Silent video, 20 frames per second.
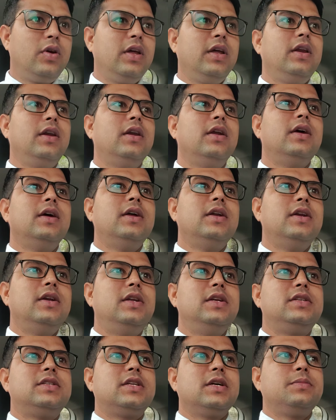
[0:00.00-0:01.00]
routine
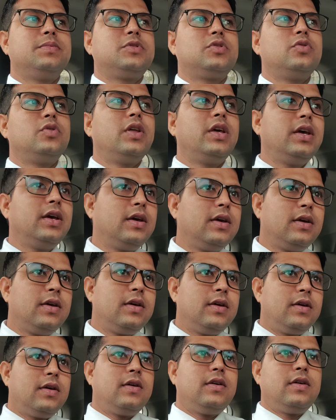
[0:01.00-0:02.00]
disturbs today,
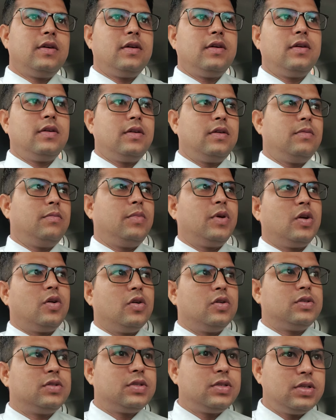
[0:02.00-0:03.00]

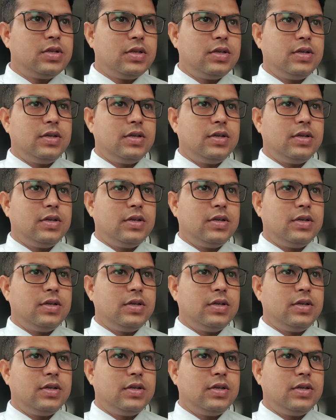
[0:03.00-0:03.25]
because